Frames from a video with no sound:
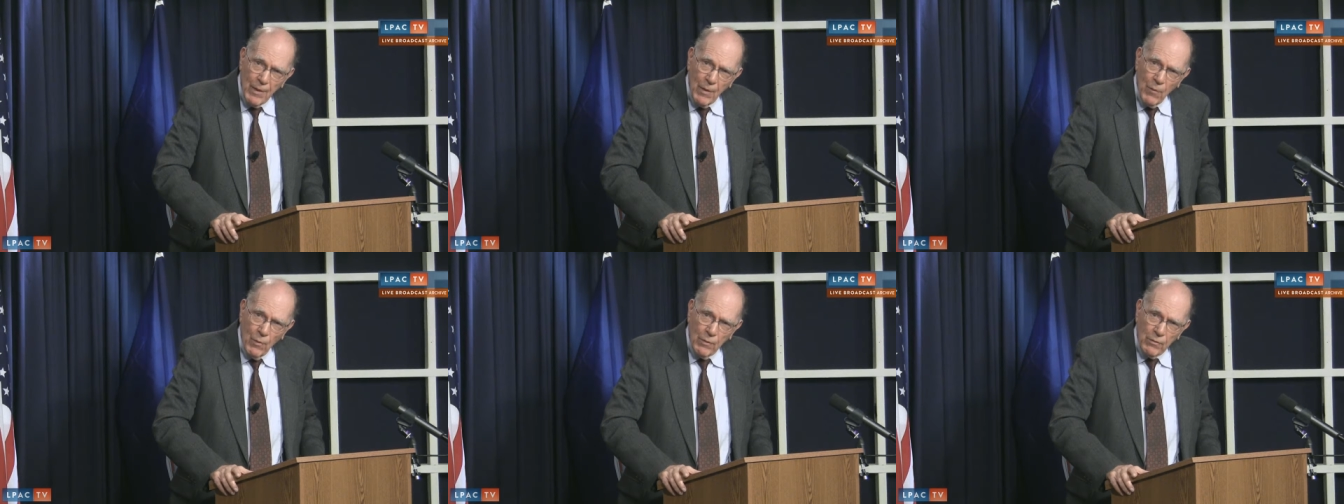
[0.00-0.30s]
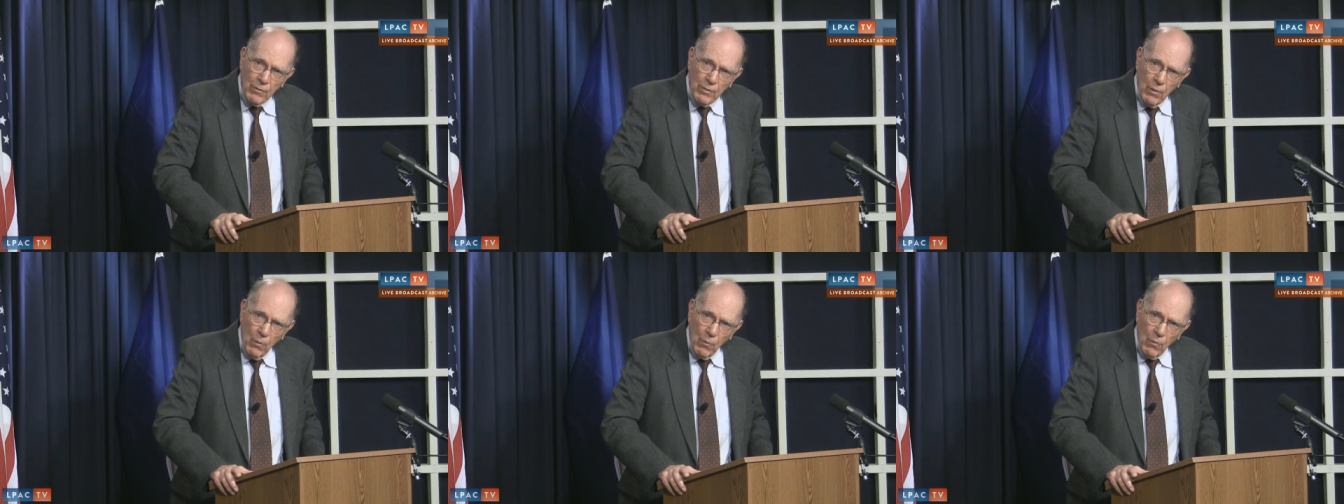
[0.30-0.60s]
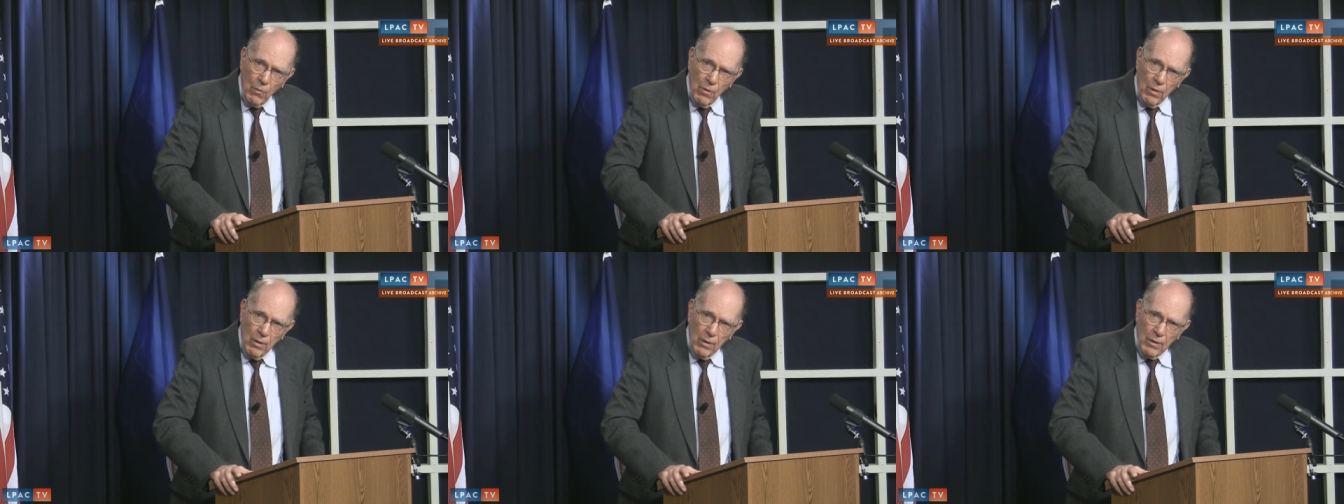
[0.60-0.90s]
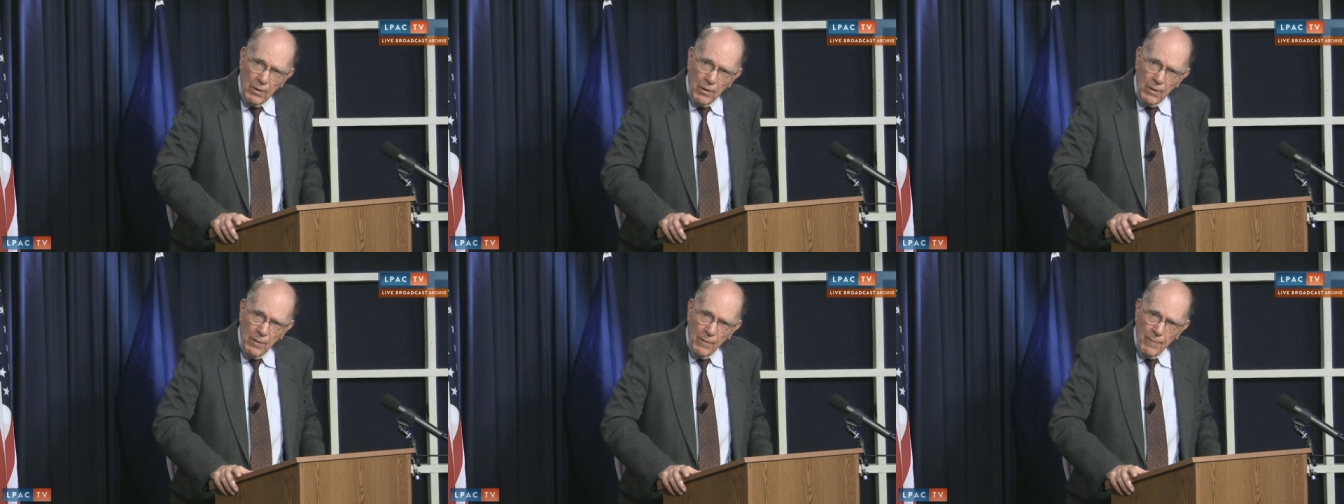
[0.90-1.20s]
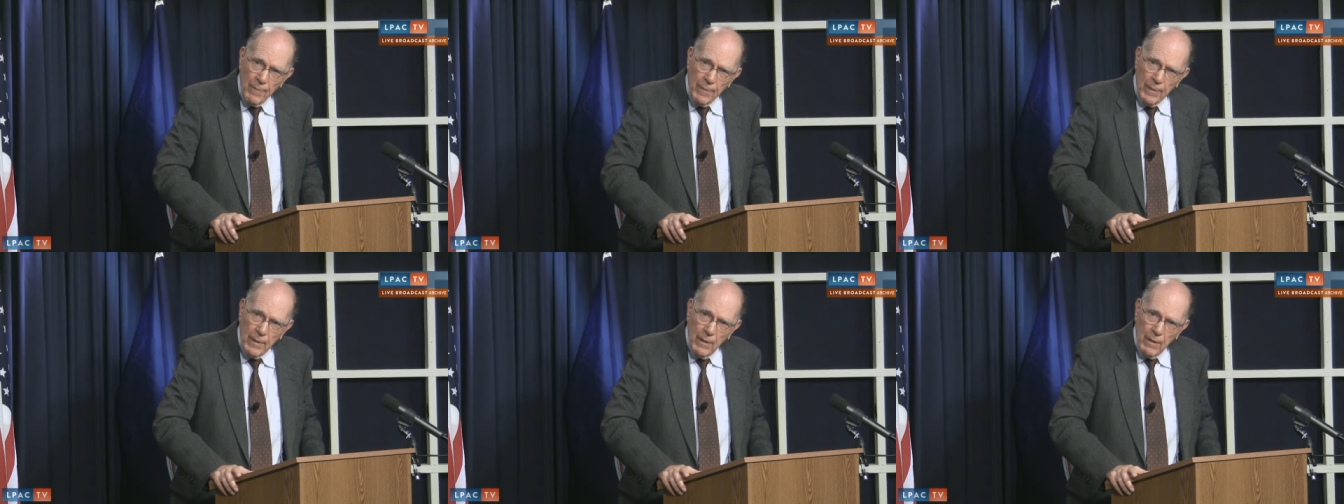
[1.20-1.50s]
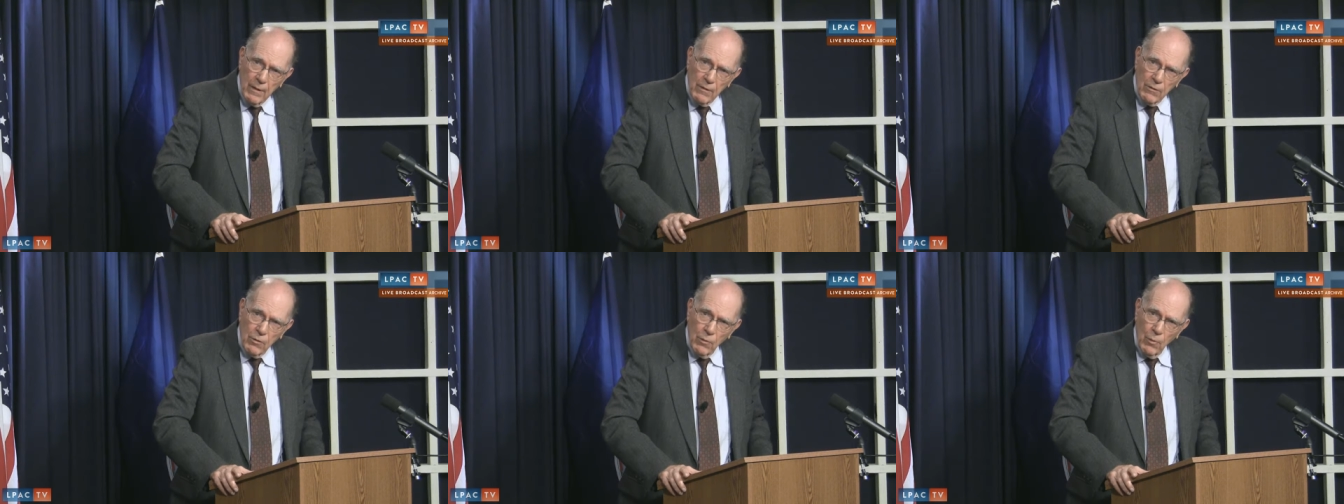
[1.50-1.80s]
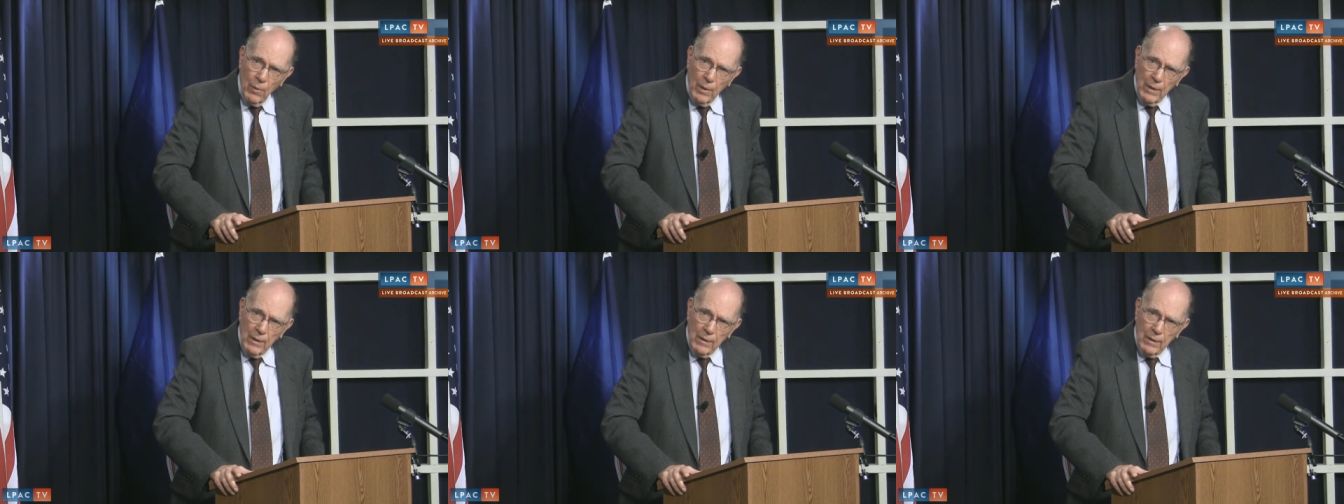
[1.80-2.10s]
which no longer
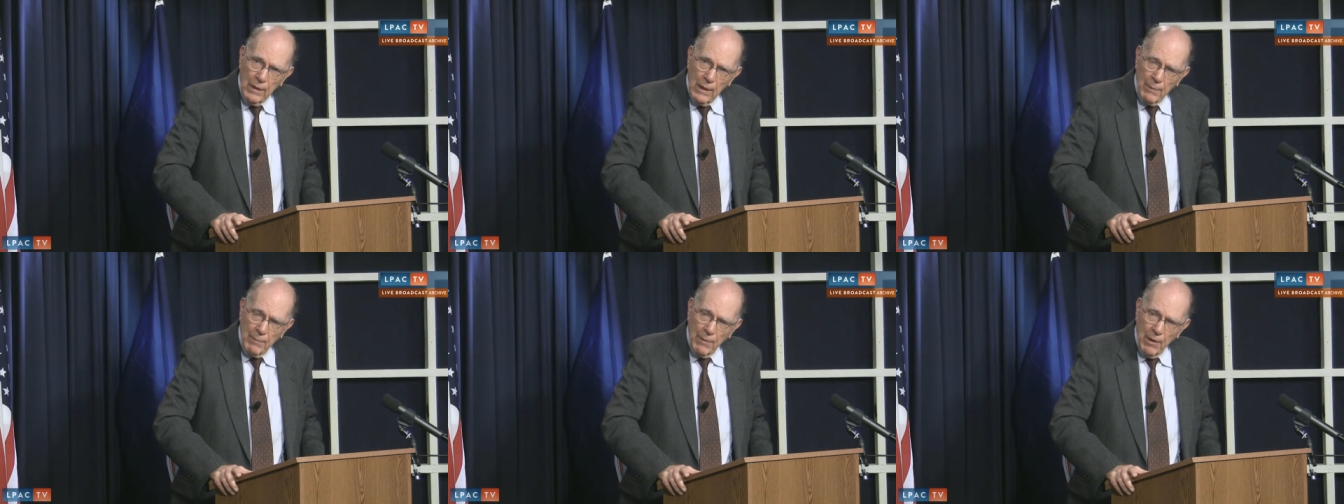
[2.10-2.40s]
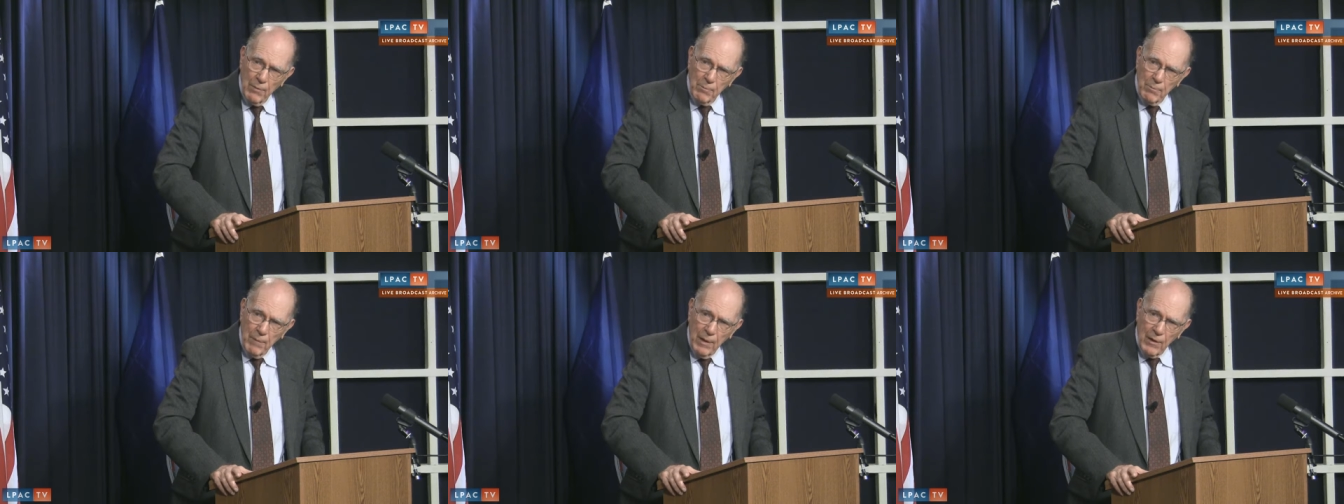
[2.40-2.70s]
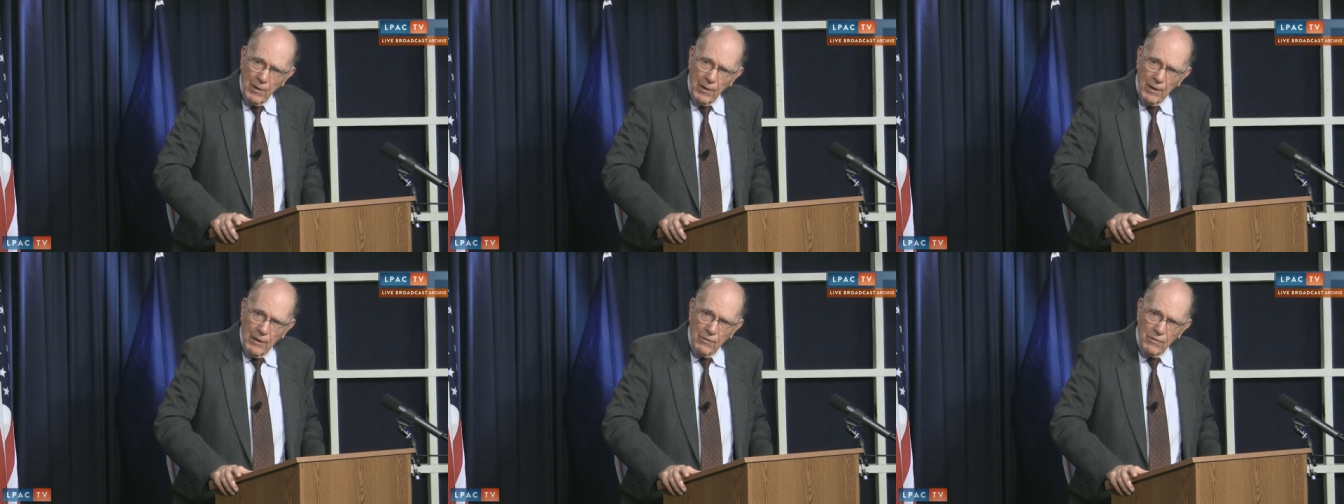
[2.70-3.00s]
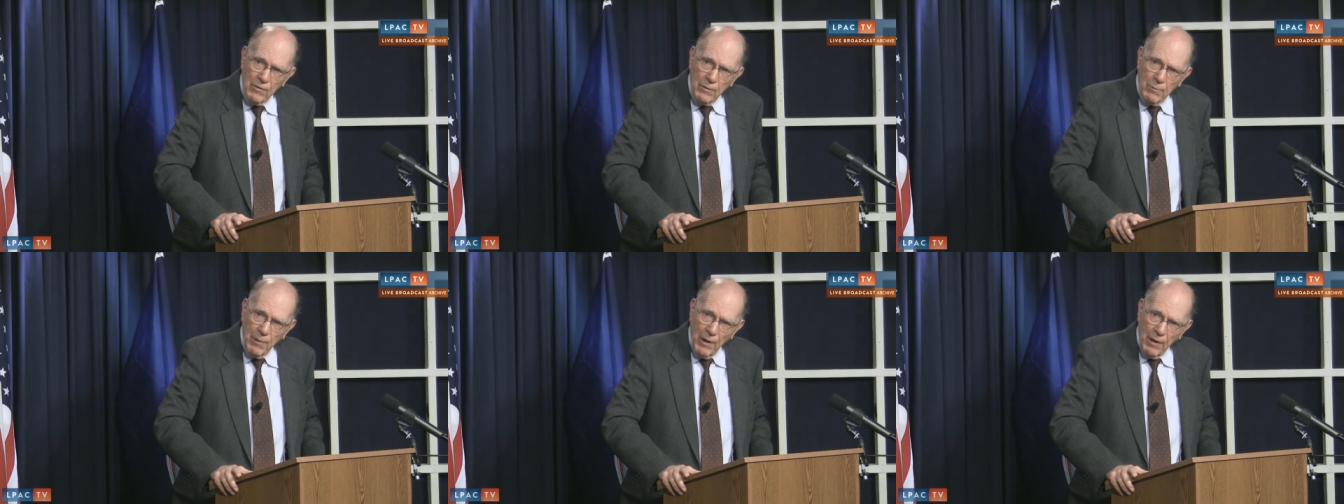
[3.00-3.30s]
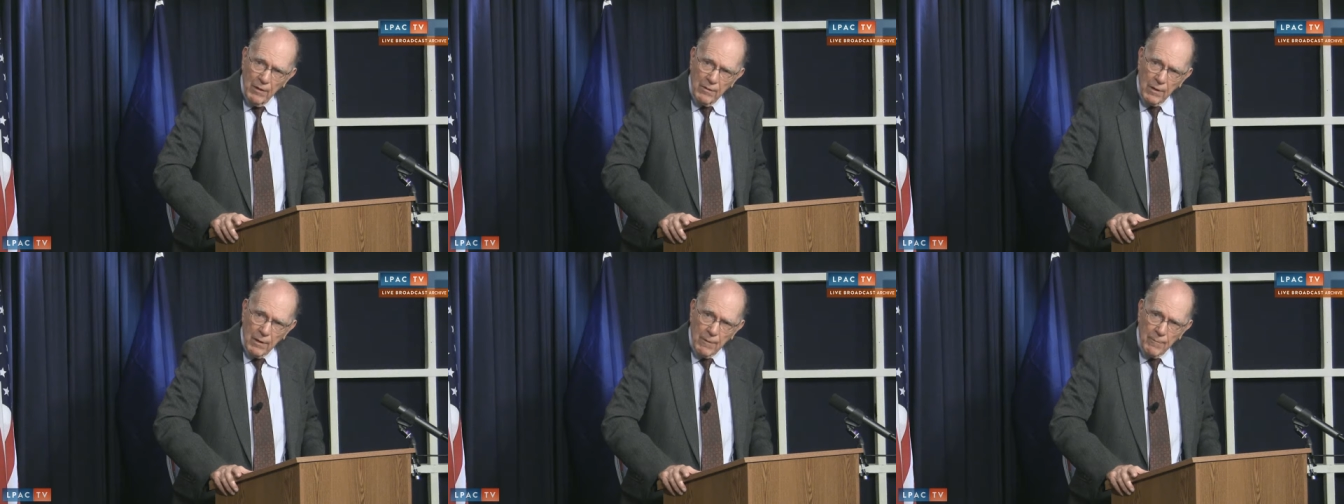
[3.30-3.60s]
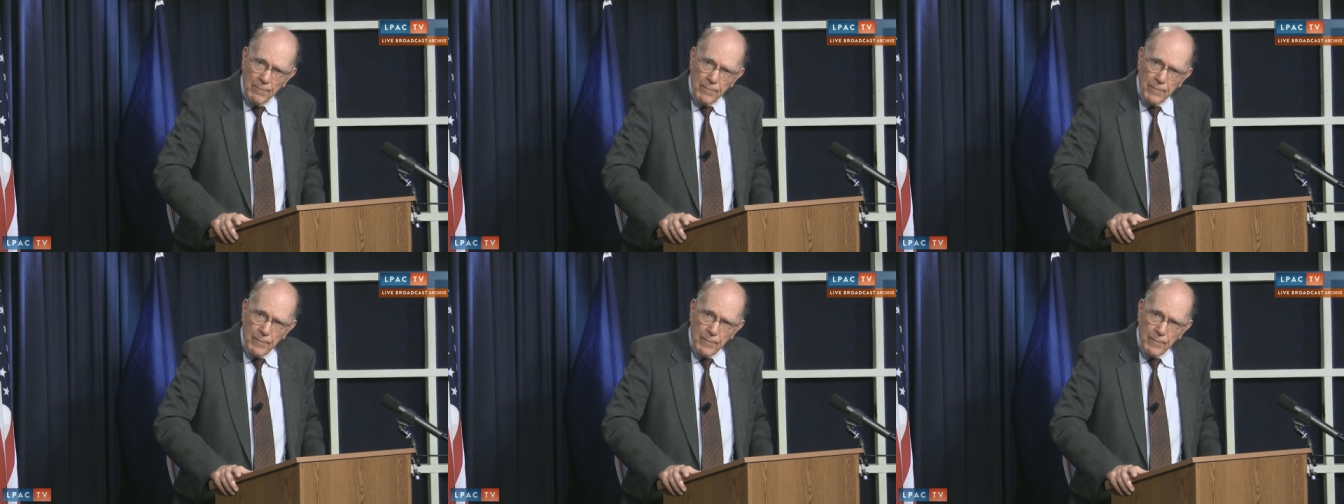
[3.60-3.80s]
do anything about mental instability.